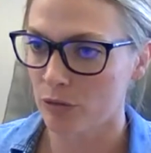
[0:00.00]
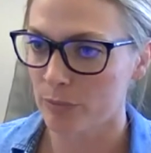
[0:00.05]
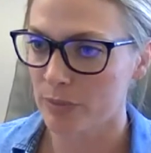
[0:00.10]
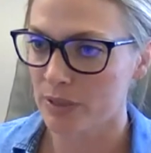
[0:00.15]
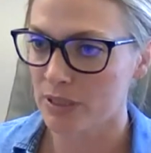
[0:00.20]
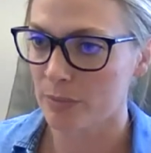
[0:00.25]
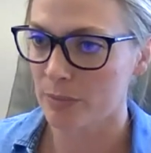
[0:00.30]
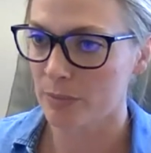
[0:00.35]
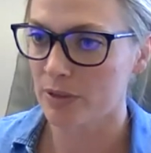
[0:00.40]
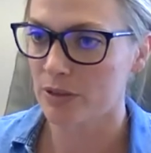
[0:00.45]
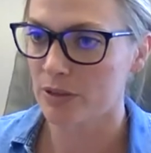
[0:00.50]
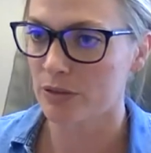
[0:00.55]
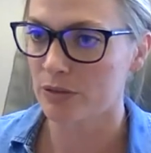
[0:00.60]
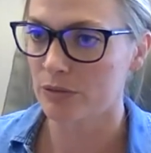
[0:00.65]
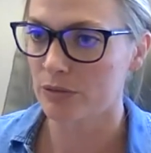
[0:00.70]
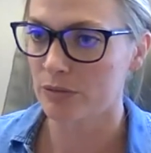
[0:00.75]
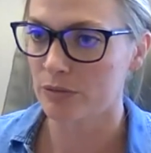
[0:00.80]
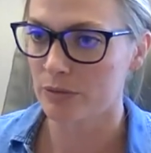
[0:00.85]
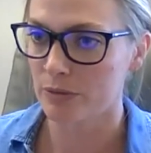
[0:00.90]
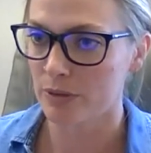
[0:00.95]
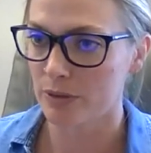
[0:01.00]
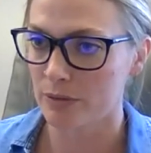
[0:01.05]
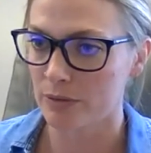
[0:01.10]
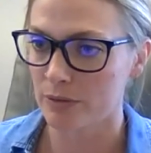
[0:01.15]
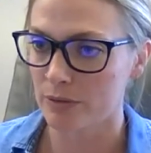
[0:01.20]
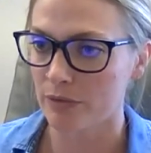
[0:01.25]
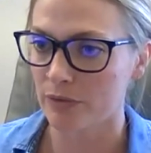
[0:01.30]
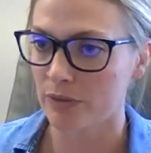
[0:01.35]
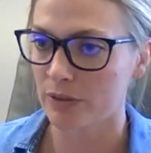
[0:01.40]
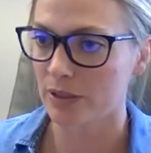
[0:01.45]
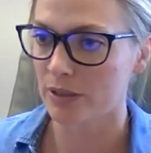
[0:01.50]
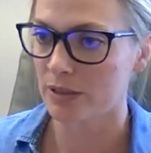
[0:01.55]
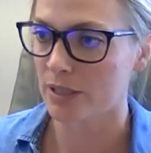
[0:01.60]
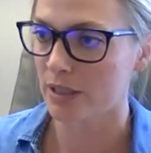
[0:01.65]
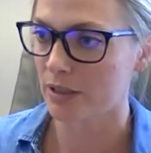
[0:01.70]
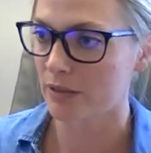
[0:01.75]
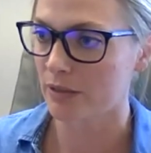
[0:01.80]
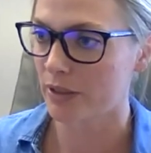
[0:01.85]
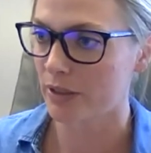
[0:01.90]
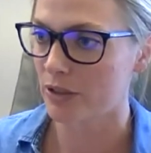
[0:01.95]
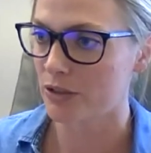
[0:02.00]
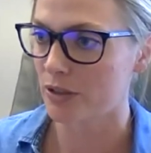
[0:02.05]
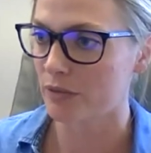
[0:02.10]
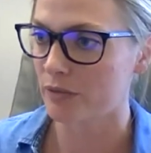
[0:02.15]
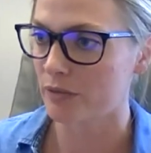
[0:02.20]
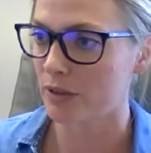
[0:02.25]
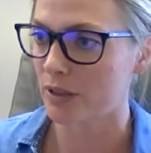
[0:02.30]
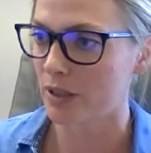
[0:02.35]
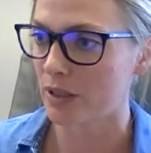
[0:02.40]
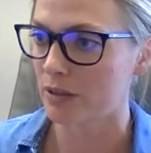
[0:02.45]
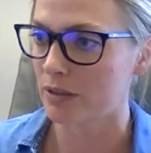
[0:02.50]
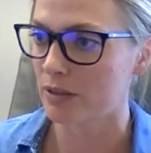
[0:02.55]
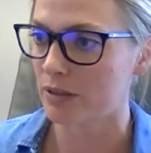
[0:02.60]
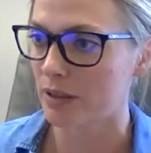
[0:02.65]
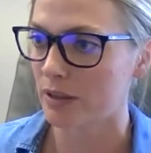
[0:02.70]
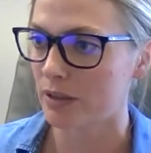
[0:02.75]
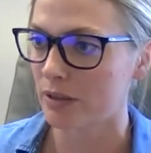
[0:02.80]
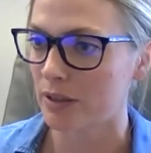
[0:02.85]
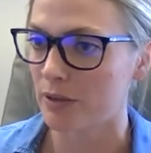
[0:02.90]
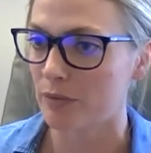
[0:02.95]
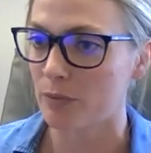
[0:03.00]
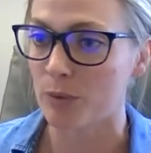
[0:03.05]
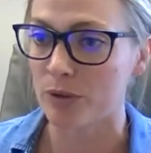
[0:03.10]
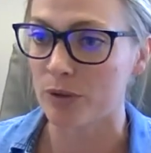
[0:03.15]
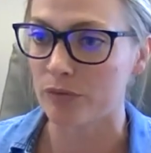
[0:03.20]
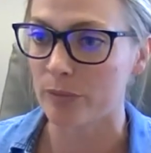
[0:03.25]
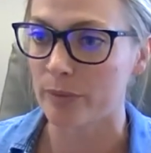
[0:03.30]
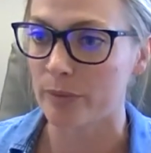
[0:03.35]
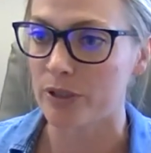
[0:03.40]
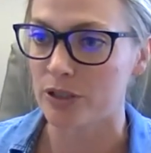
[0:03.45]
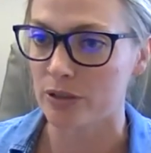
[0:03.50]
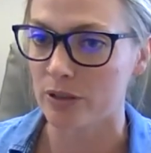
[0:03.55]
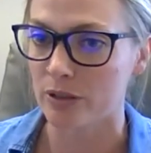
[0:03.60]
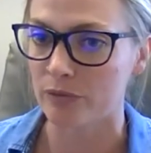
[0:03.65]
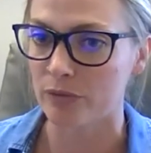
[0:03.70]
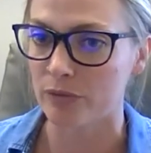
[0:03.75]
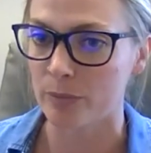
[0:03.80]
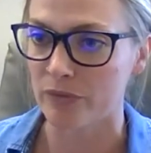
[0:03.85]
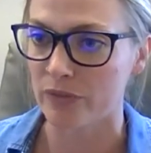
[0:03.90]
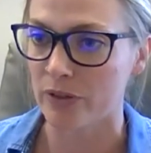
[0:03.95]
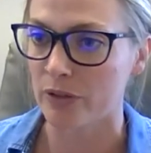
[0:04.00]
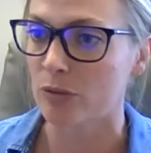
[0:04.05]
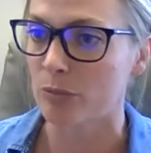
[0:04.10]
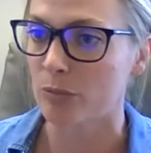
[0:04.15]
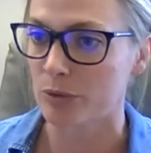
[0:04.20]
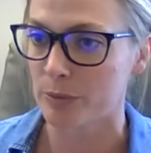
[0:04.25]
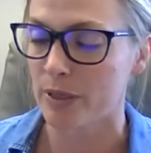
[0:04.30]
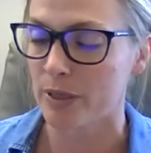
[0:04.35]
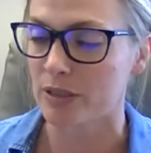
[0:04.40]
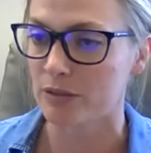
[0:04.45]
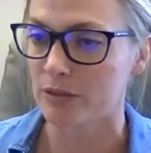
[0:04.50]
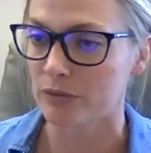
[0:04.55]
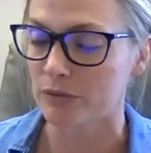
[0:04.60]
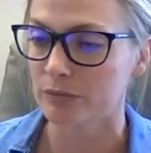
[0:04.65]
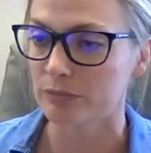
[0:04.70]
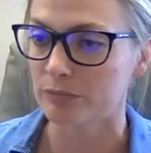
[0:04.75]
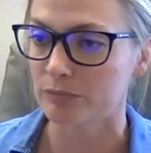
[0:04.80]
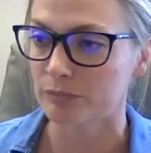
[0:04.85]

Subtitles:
will be something to definitely take advantage of and get more information on from a federal perspective.